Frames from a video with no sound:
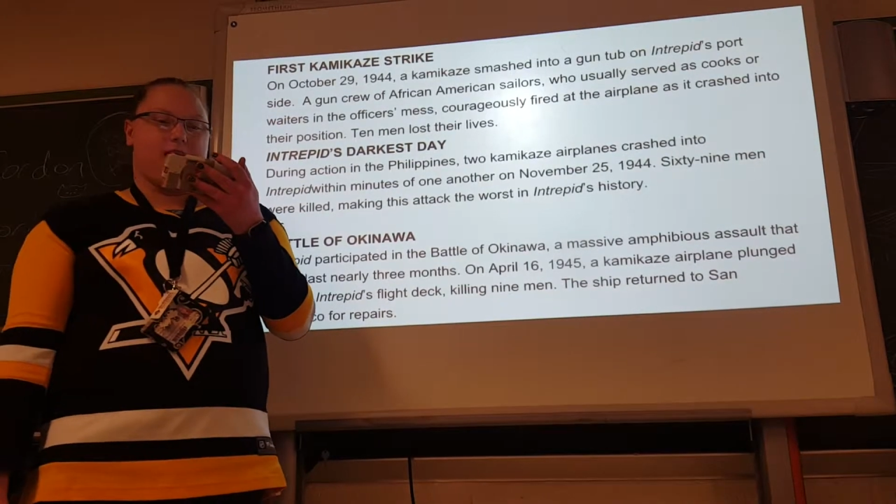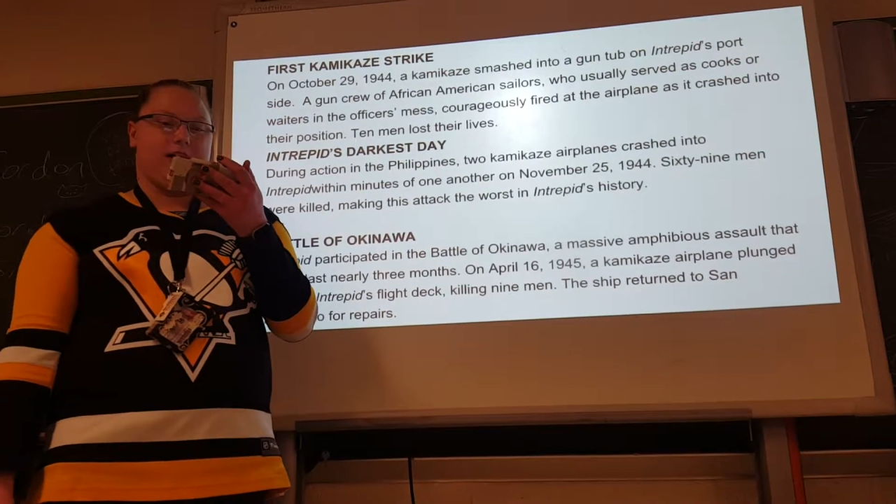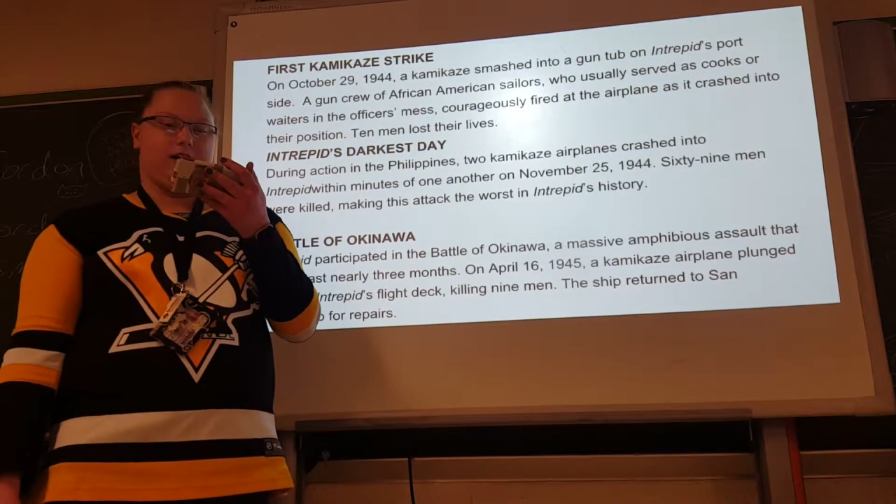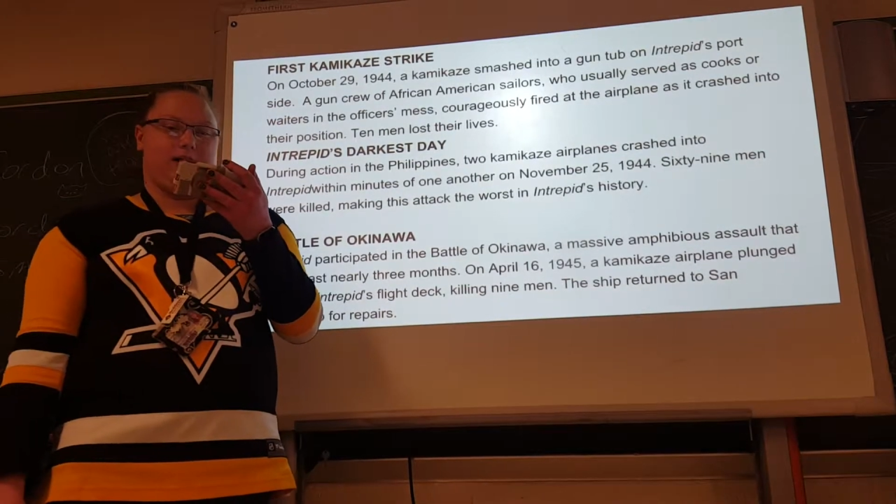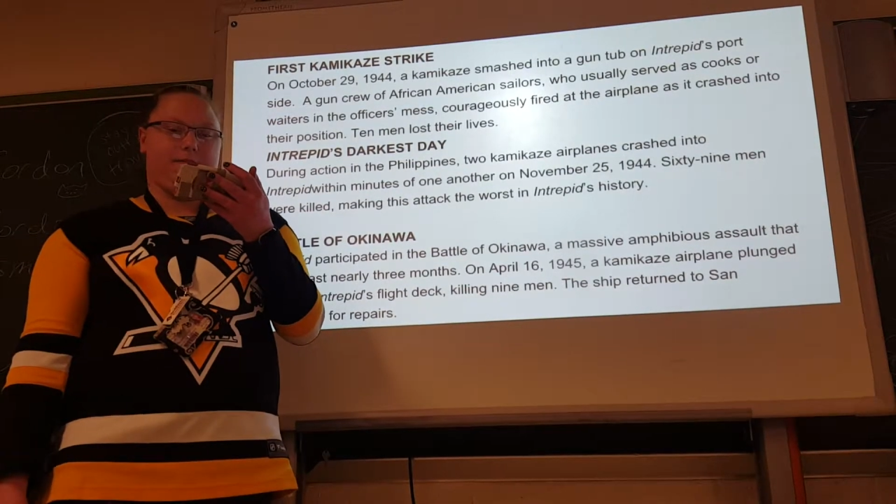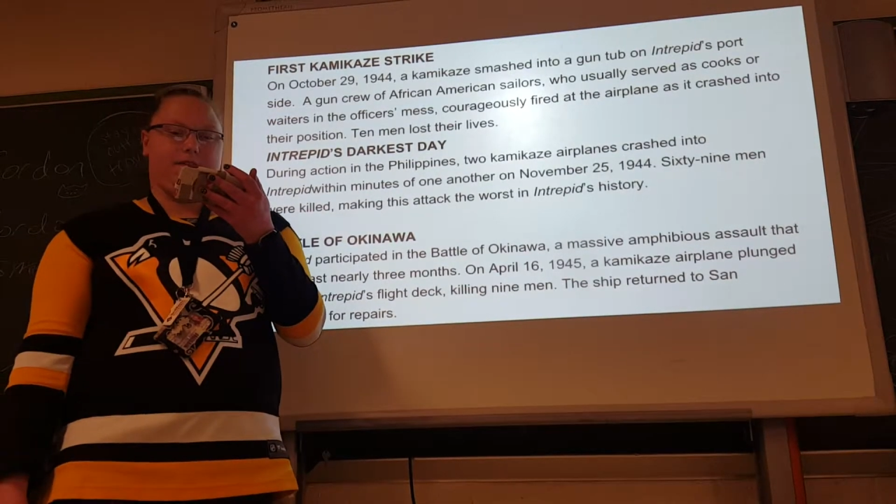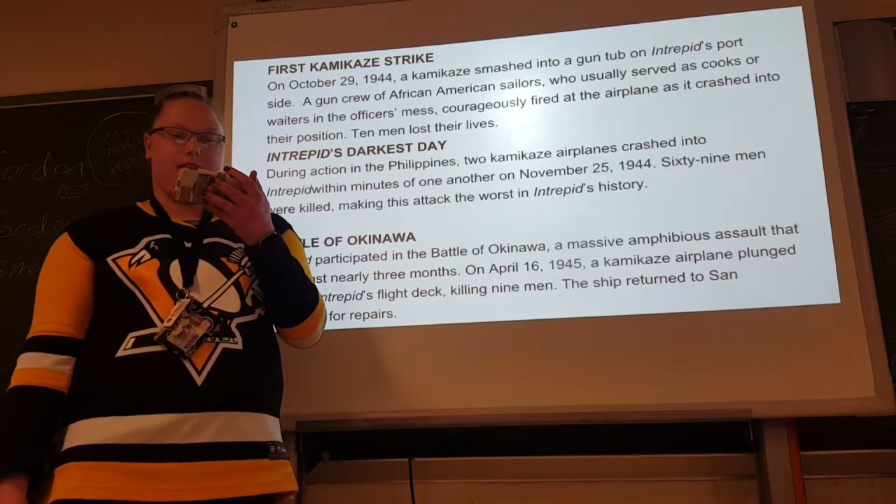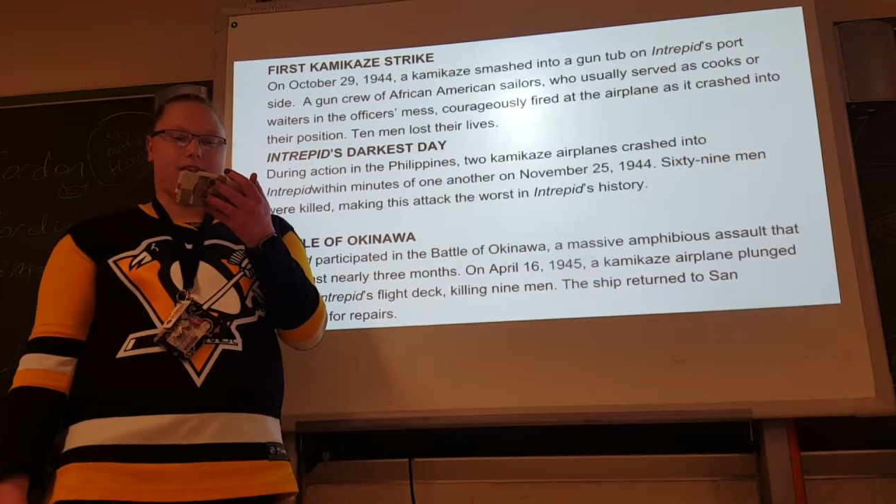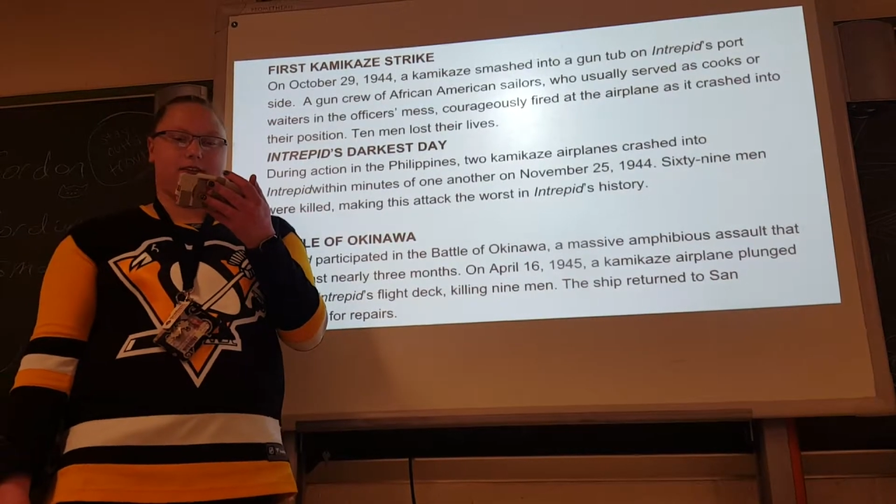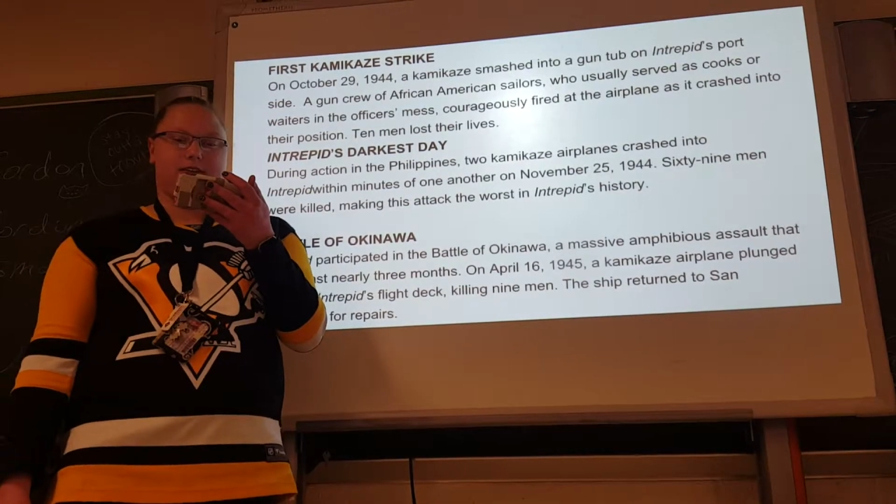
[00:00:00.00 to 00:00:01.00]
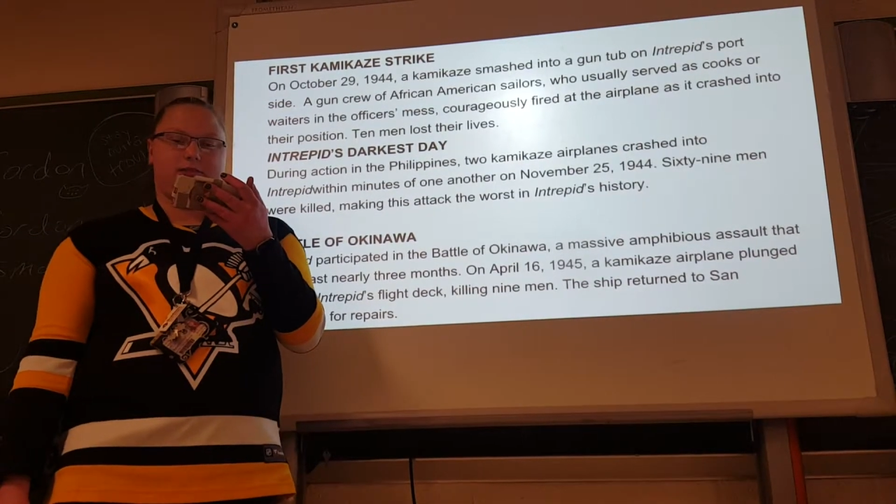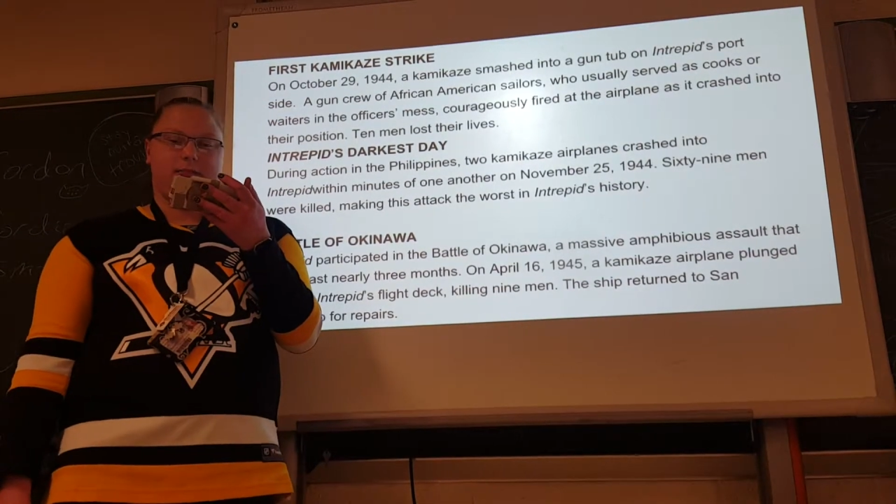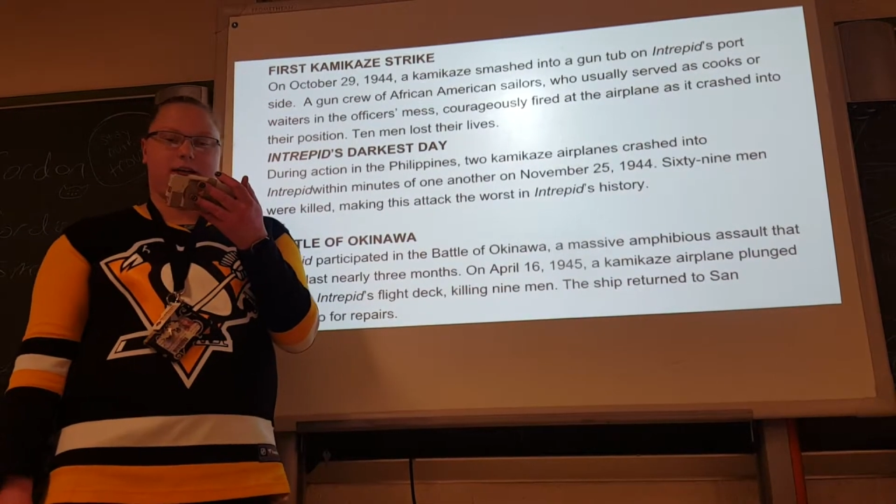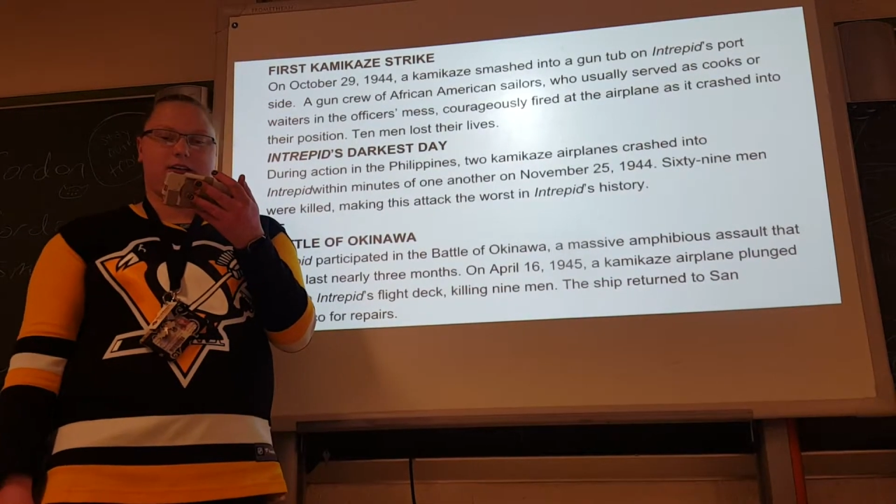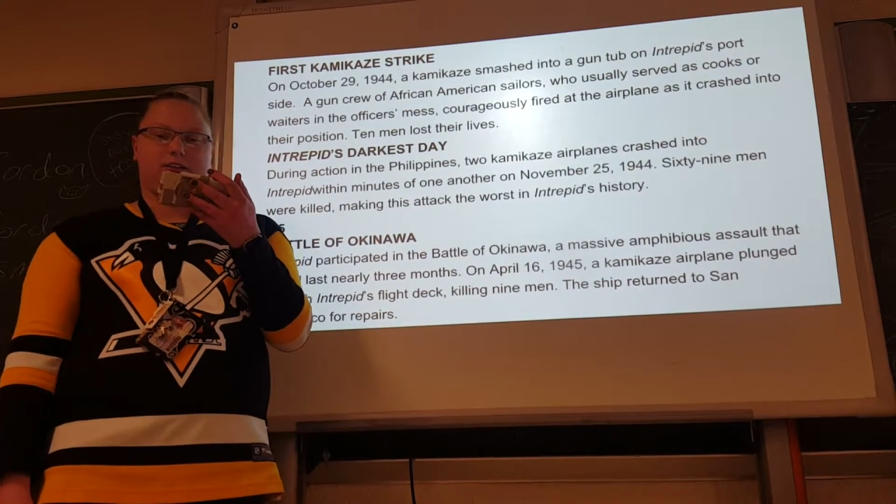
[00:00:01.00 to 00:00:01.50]
A kamikaze
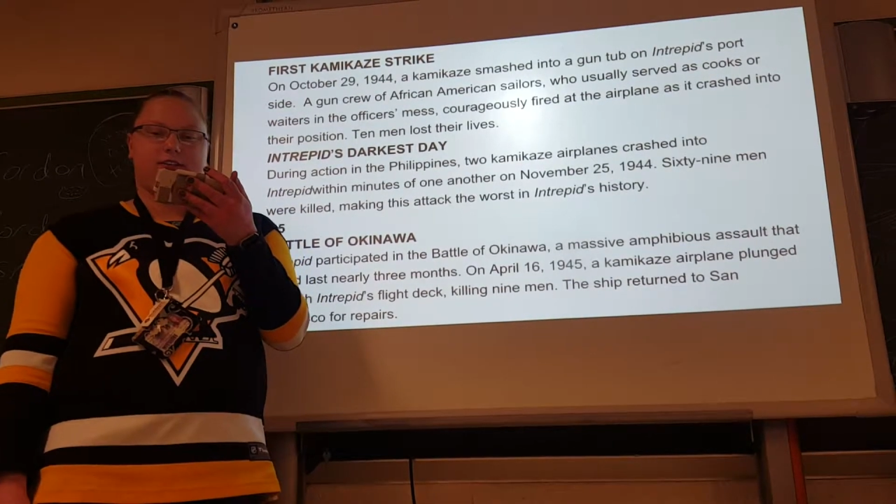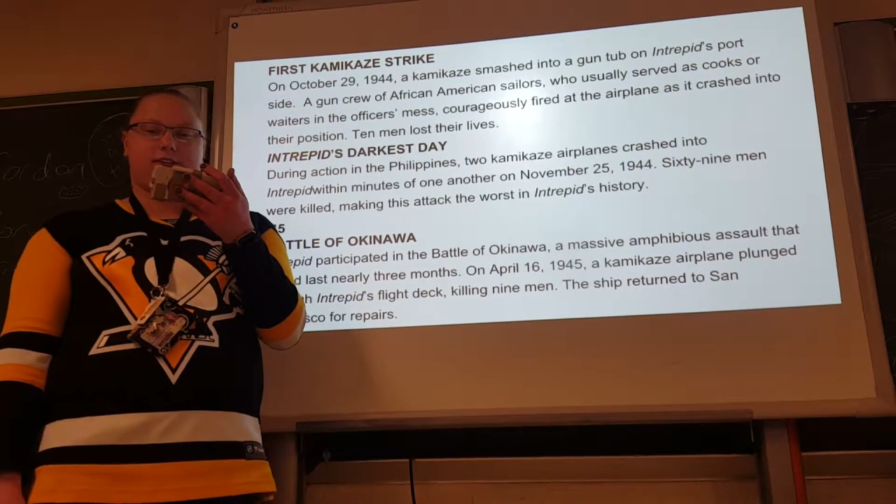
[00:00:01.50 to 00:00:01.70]
smashed